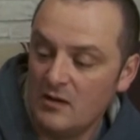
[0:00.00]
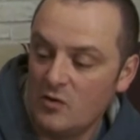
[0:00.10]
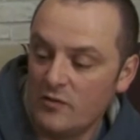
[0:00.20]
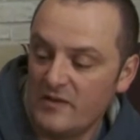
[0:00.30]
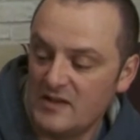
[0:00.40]

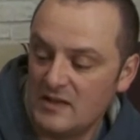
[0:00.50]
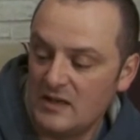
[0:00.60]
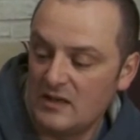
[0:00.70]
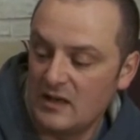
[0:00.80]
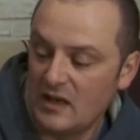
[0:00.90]
who
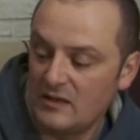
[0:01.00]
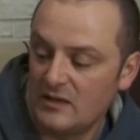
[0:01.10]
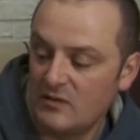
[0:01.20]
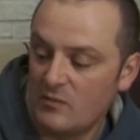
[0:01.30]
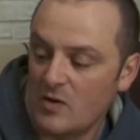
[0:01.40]
visited
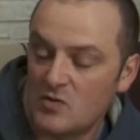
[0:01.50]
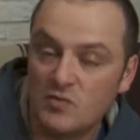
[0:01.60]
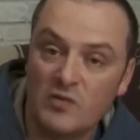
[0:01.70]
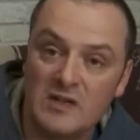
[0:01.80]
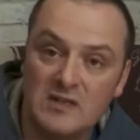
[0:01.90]
London most
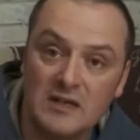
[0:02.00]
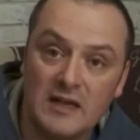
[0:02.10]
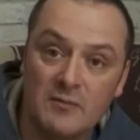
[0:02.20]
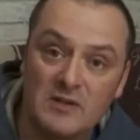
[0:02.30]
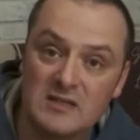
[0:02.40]

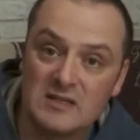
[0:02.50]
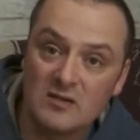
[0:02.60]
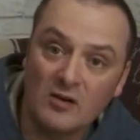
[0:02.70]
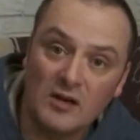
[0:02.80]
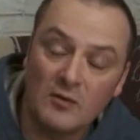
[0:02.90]
recently, which is
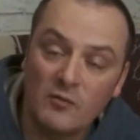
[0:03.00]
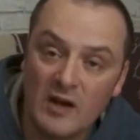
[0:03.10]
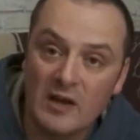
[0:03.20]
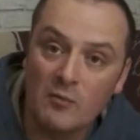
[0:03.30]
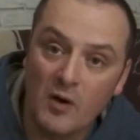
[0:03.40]
not going to
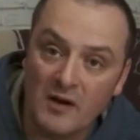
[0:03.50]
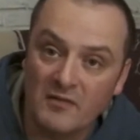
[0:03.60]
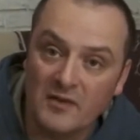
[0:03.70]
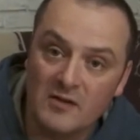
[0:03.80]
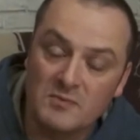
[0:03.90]
really work
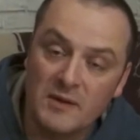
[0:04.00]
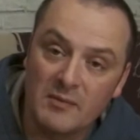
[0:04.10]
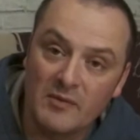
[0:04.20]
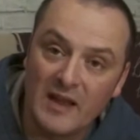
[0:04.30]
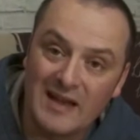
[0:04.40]
for those
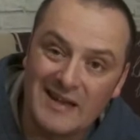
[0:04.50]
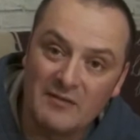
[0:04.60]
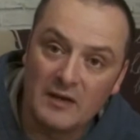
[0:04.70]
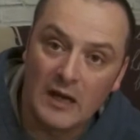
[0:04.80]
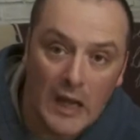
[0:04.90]
people that live
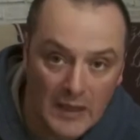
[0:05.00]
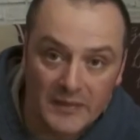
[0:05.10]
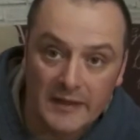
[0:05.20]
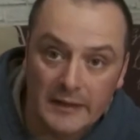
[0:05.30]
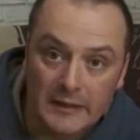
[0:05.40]
in
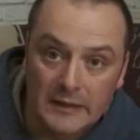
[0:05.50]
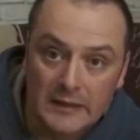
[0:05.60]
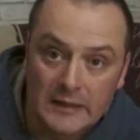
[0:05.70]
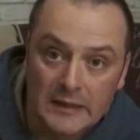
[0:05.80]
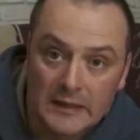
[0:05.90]
London
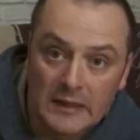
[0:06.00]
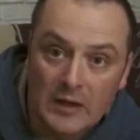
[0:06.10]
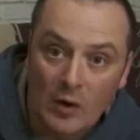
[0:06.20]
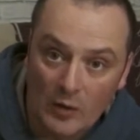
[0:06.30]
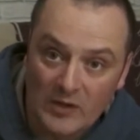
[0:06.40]

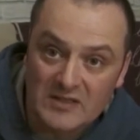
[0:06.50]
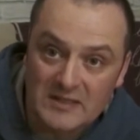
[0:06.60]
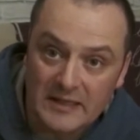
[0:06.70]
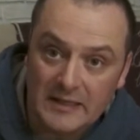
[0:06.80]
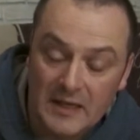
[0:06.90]

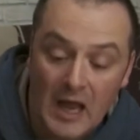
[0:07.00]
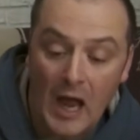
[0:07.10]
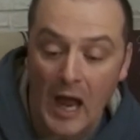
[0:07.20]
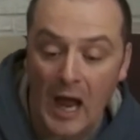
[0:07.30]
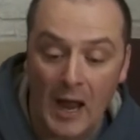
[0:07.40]
honestly.
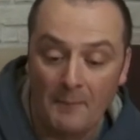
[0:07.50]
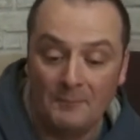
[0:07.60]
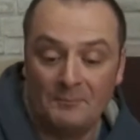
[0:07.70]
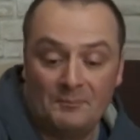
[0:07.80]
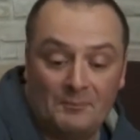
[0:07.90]
Um,
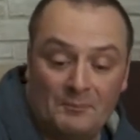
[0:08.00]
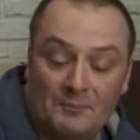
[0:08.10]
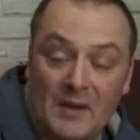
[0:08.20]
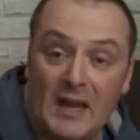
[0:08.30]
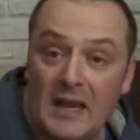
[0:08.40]

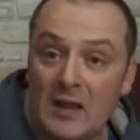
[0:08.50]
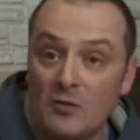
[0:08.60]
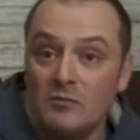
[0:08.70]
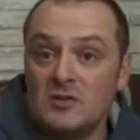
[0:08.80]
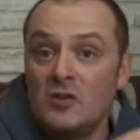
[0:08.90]
but
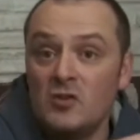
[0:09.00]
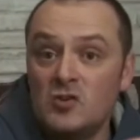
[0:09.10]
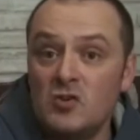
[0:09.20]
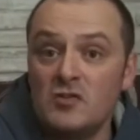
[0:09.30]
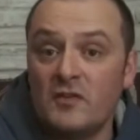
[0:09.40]
anywho, so you
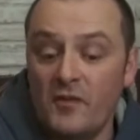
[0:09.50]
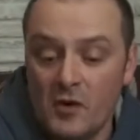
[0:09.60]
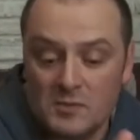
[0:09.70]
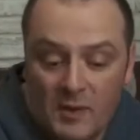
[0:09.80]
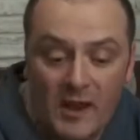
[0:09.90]
choose your
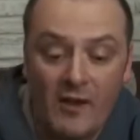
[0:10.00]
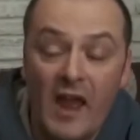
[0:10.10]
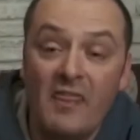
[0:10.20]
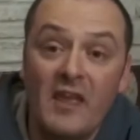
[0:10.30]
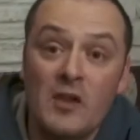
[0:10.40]
first player
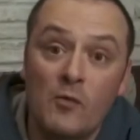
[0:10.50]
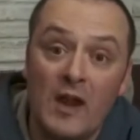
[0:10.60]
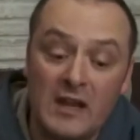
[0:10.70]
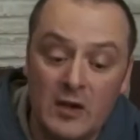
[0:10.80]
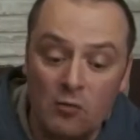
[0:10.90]
and then you're
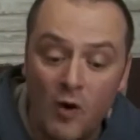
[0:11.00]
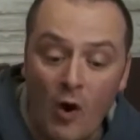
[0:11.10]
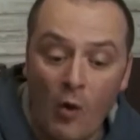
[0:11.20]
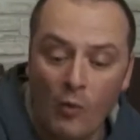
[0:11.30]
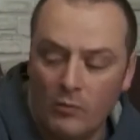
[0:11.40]
ready to
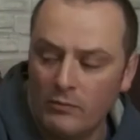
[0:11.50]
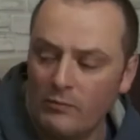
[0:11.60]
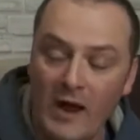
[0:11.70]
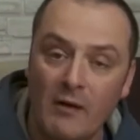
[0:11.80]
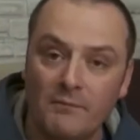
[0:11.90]
roll.
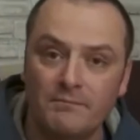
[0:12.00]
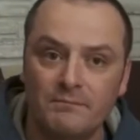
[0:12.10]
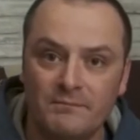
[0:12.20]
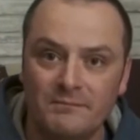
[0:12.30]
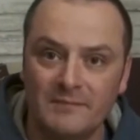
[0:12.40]
Well,
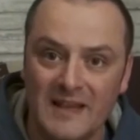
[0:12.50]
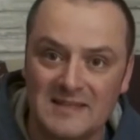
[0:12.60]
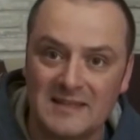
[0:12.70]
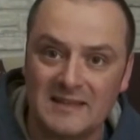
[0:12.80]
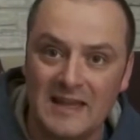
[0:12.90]
that's
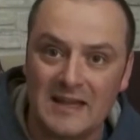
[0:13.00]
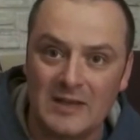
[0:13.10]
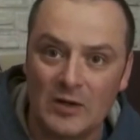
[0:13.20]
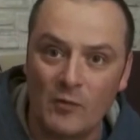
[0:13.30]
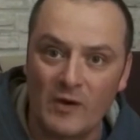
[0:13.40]
the thing,
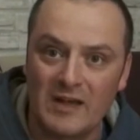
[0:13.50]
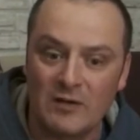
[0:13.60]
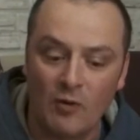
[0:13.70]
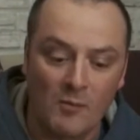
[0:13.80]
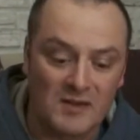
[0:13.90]
you're not ready to
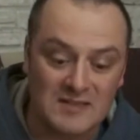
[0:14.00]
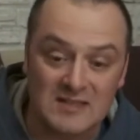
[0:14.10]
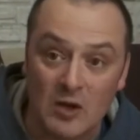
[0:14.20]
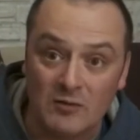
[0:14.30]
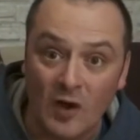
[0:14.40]
roll because there's
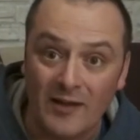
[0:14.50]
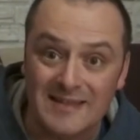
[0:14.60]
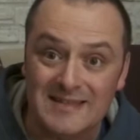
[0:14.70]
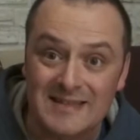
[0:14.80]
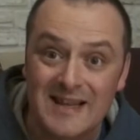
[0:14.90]
no dice.